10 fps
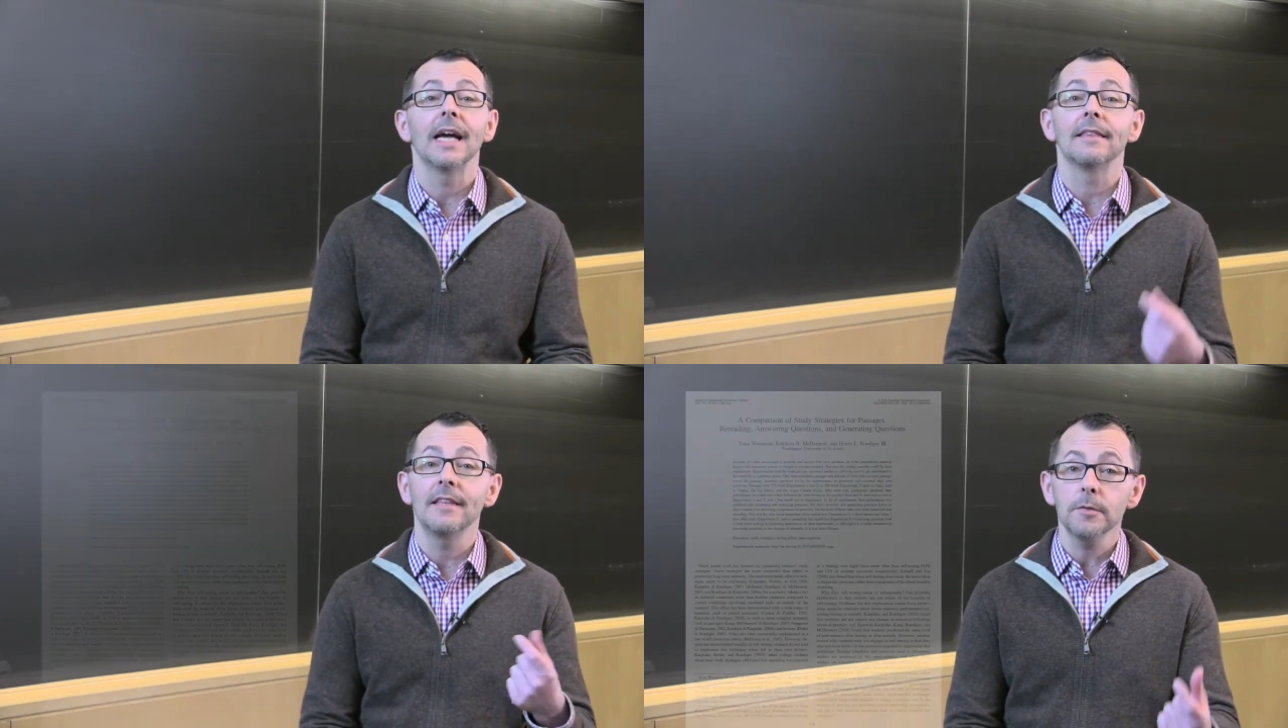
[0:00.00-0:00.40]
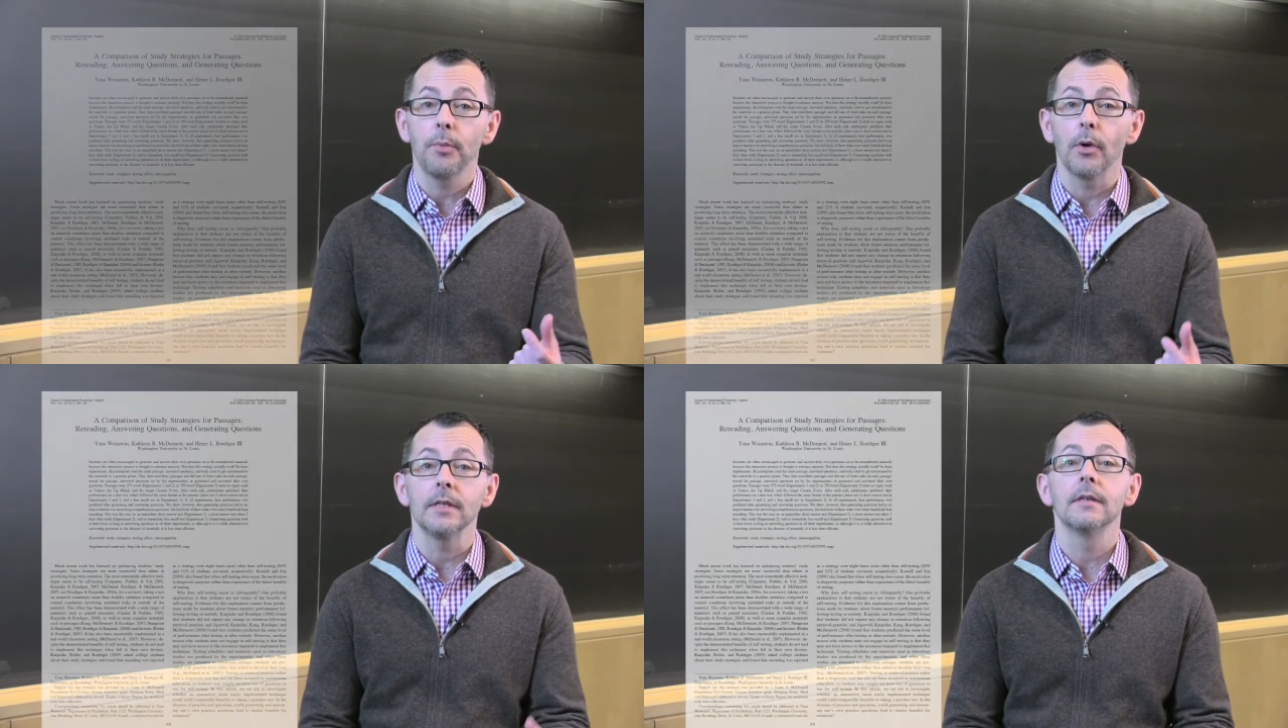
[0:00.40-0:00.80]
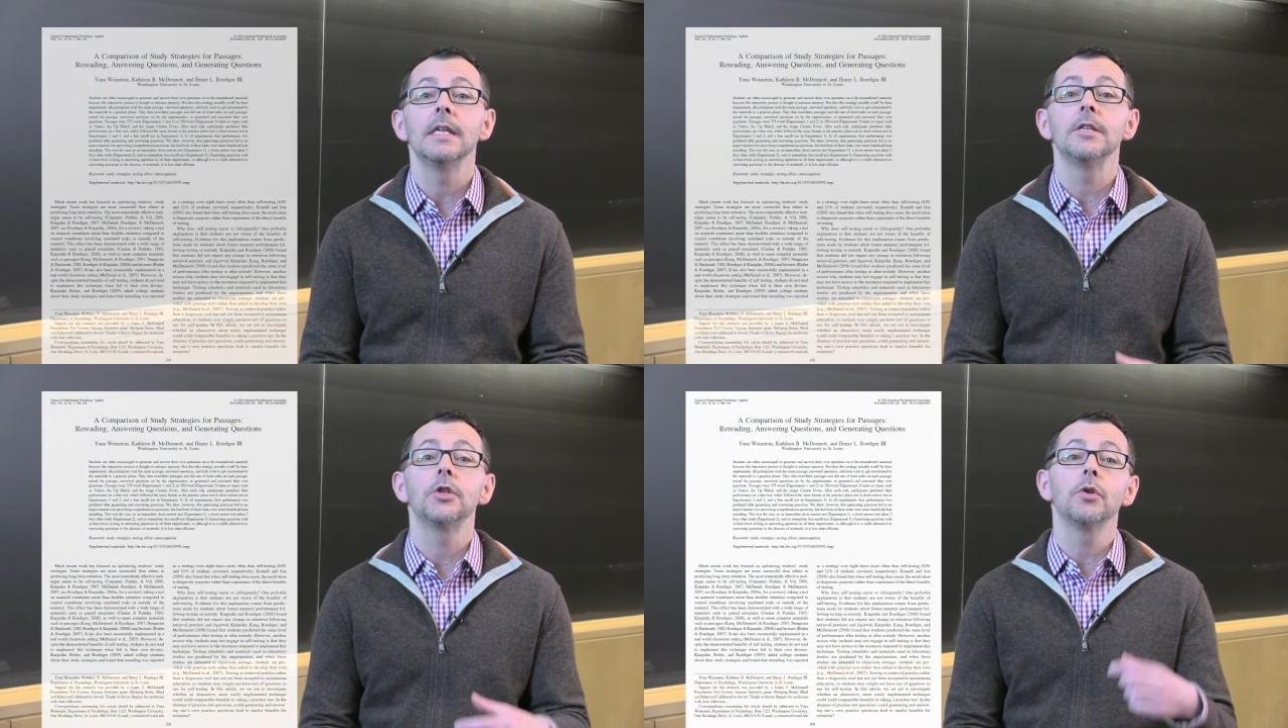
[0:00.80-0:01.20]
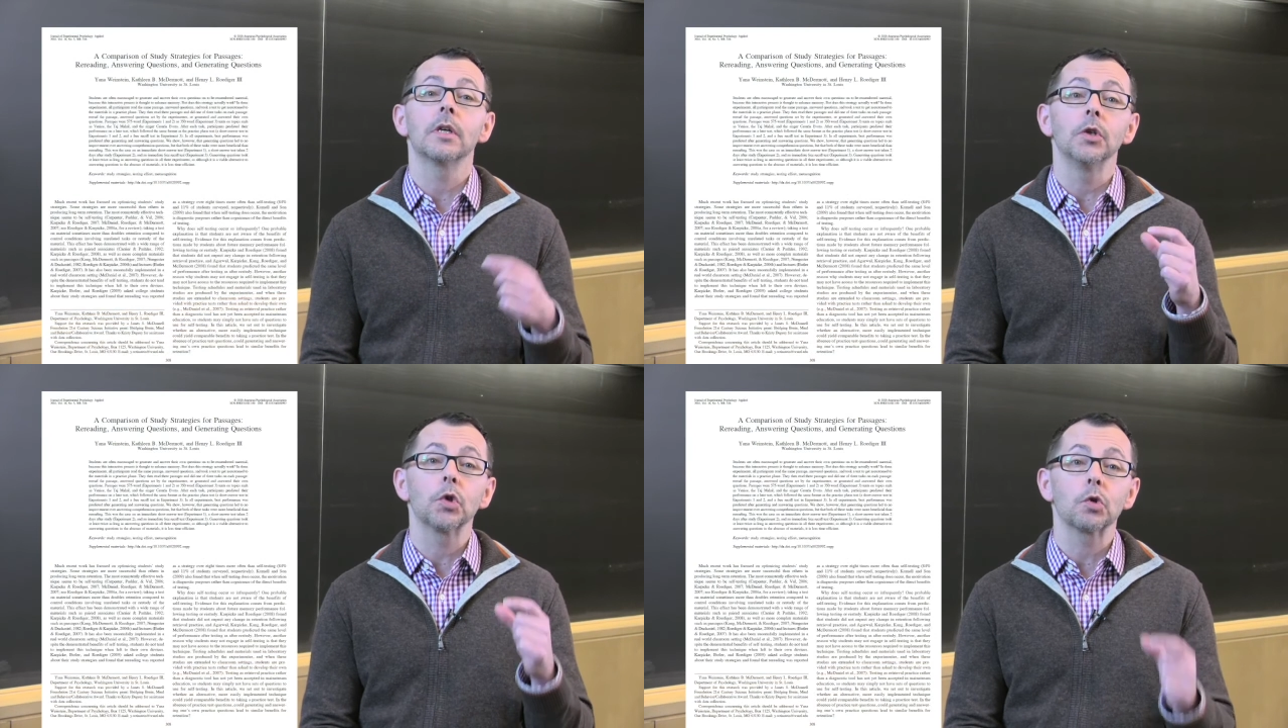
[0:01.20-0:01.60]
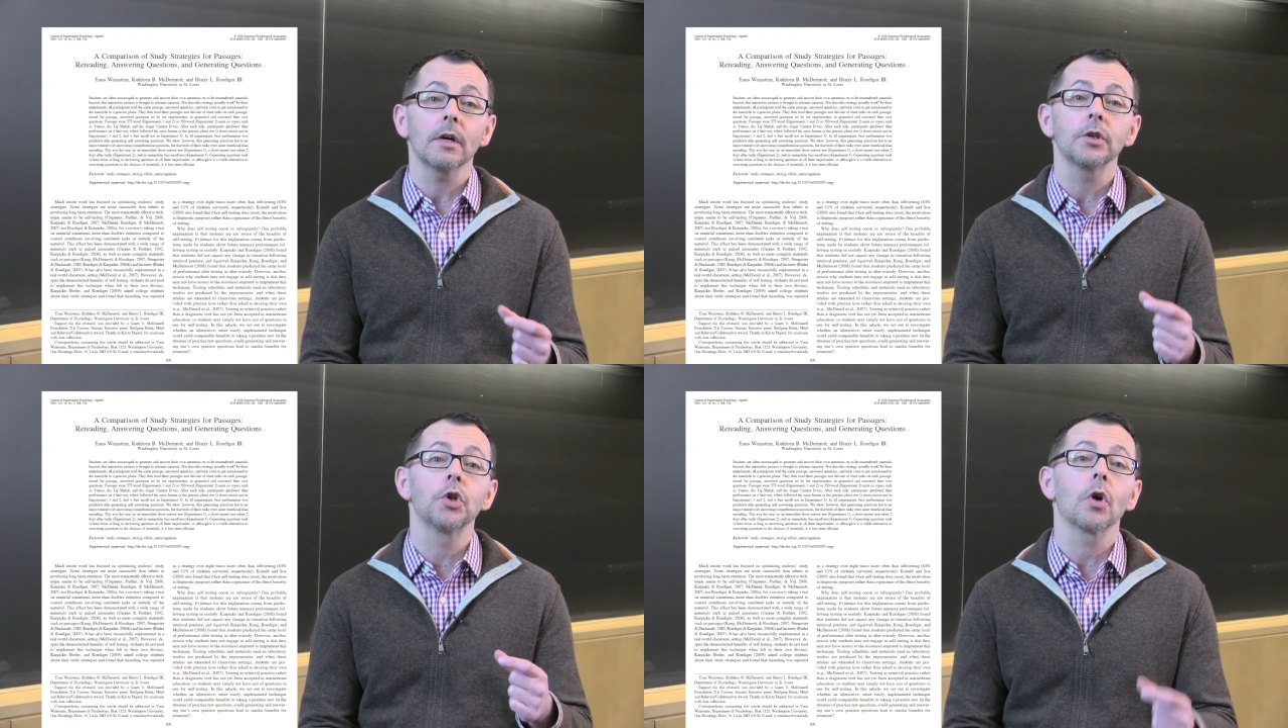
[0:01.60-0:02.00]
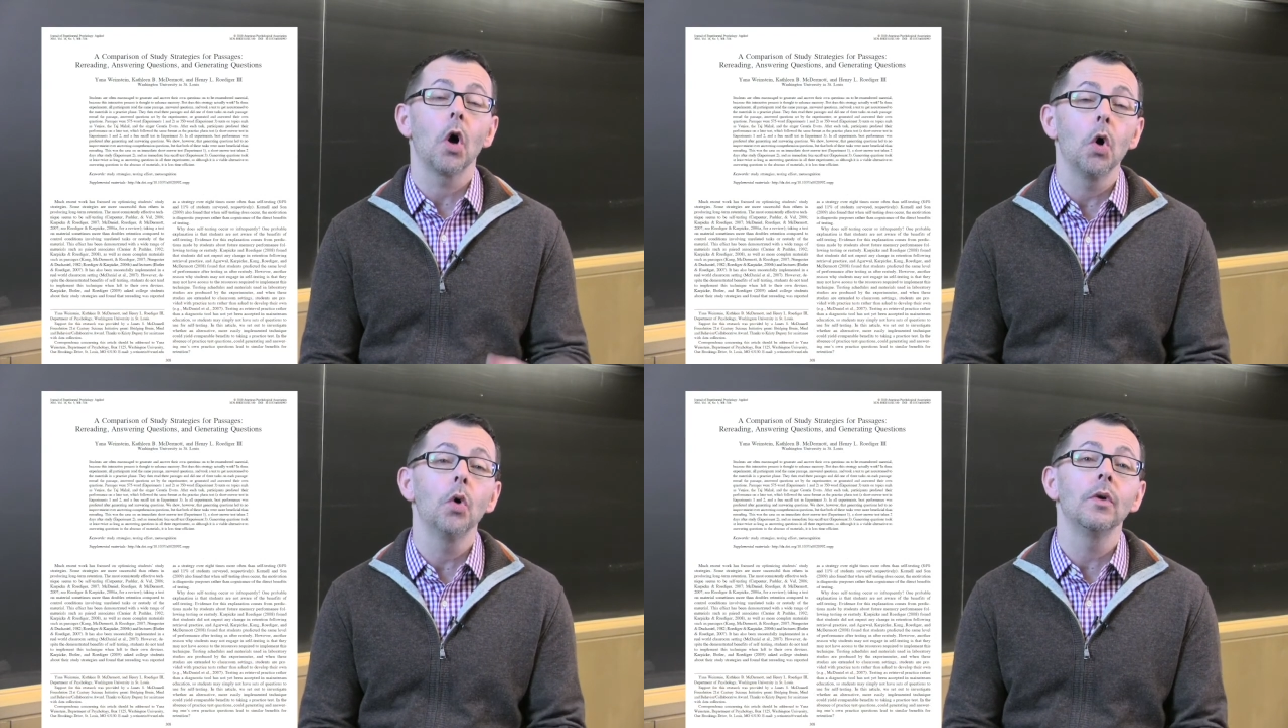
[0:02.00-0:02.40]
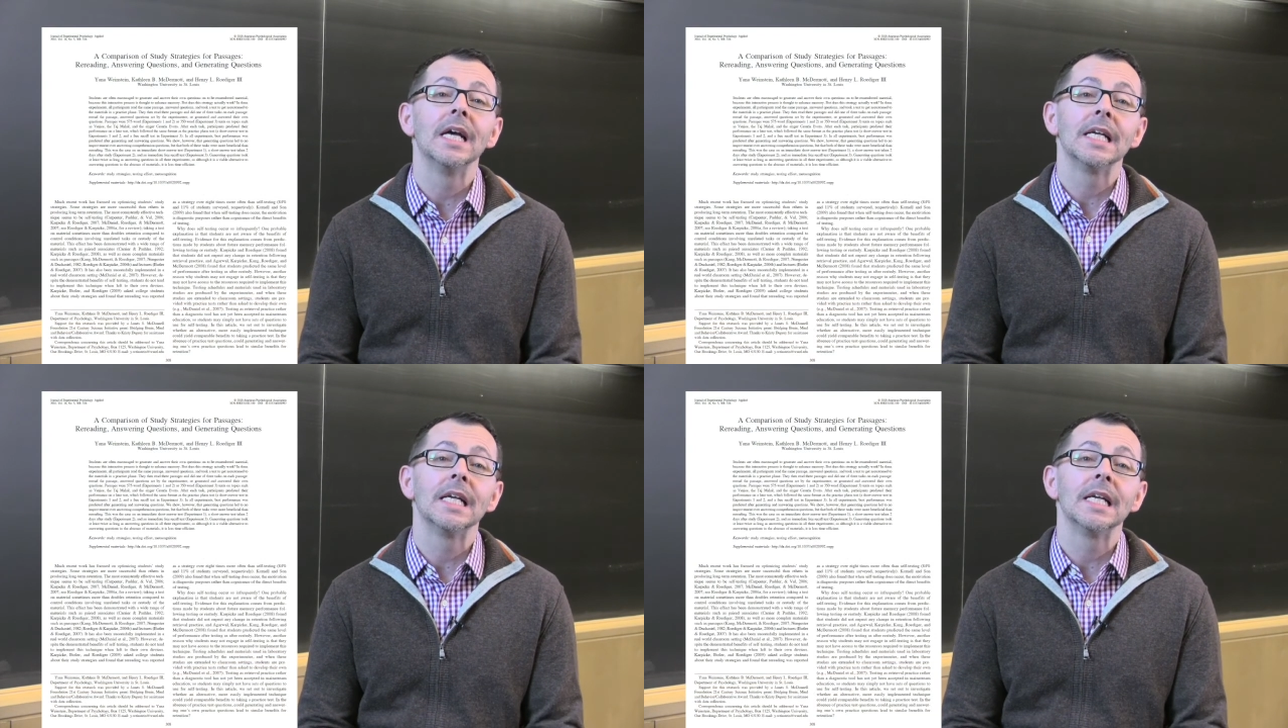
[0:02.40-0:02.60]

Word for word: at this point is to construct your own